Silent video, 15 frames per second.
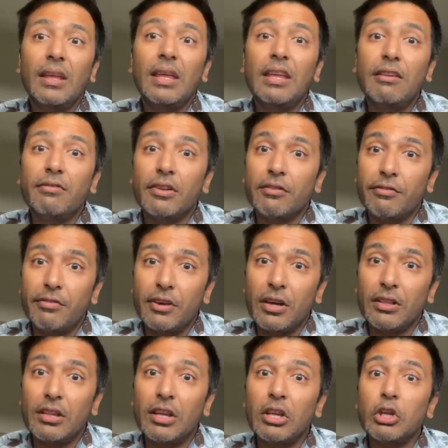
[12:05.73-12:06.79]
even
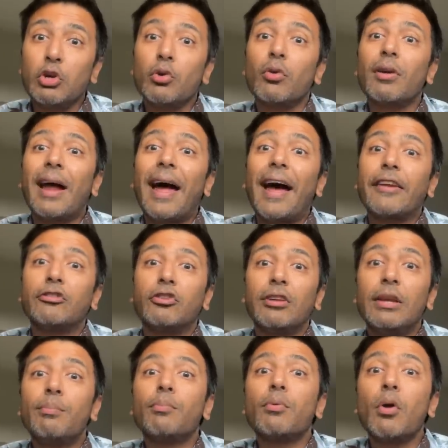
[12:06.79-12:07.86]
further, you're
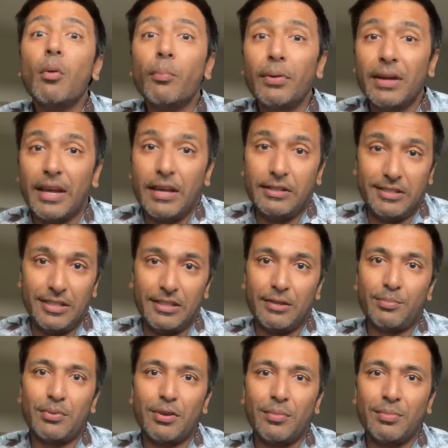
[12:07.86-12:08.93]
actually propagating the
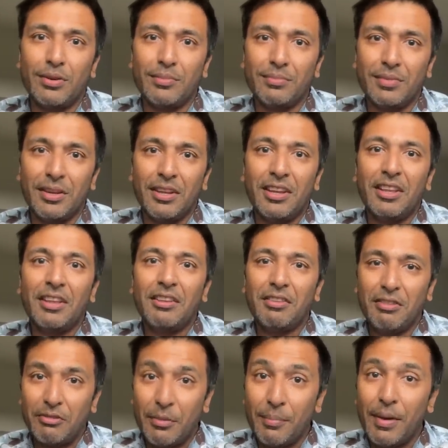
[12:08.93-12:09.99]
problem
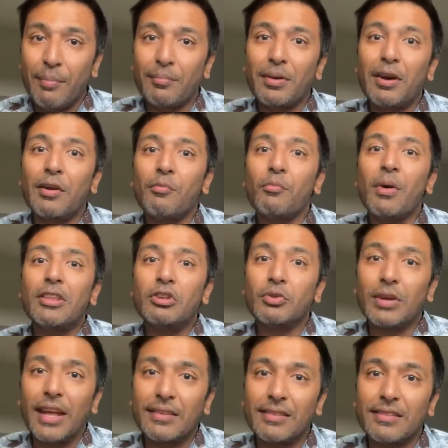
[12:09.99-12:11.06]
remember, when you
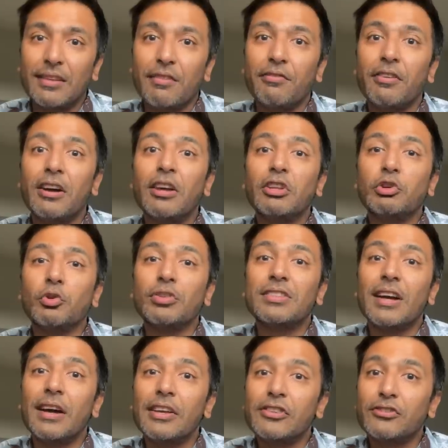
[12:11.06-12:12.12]
get stiffer, your
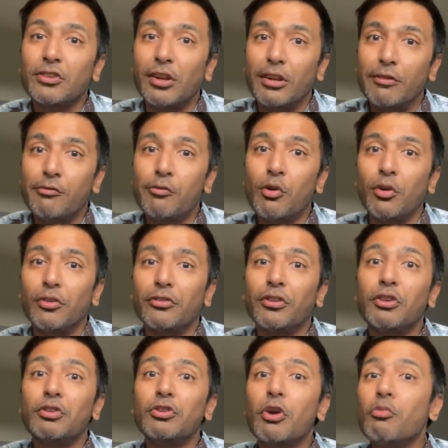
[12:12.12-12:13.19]
diastolic falls. So
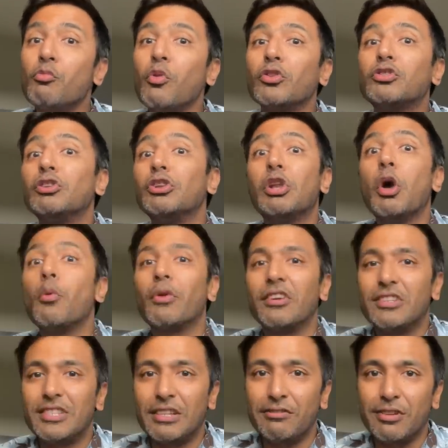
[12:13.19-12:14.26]
you don't want to lower
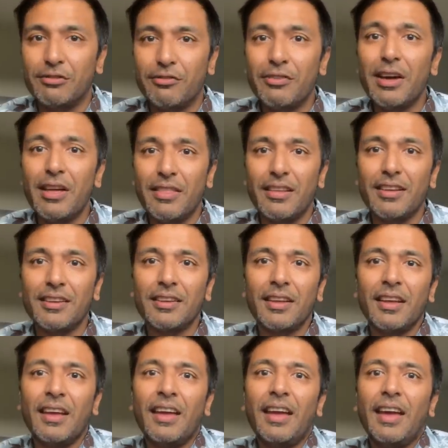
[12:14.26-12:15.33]
it even further.
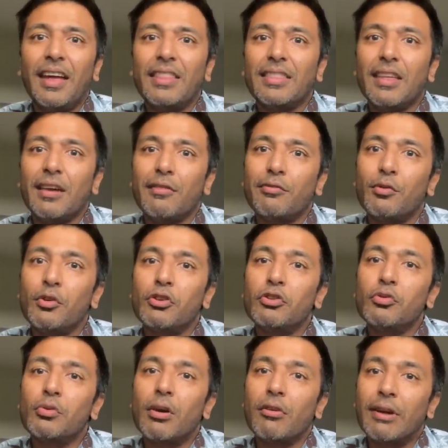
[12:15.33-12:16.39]
And therefore,
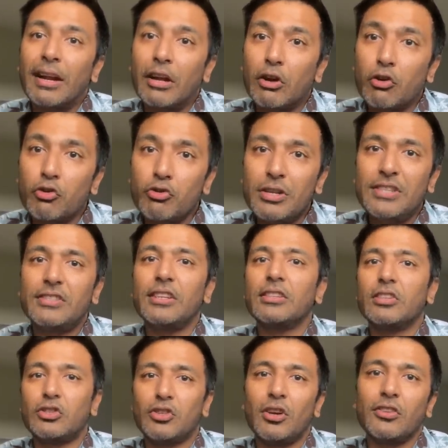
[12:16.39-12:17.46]
you are increasing
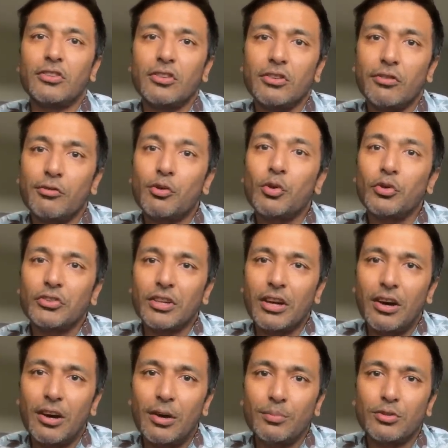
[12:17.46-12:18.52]
the chances of causing
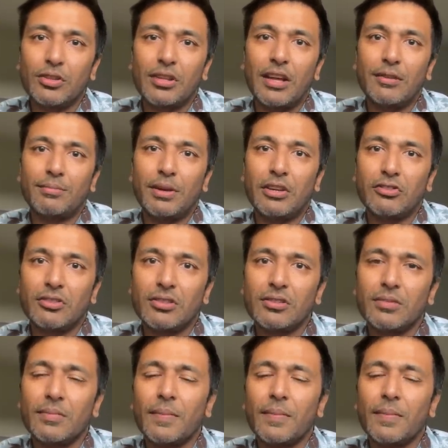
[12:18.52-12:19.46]
harm to that patient.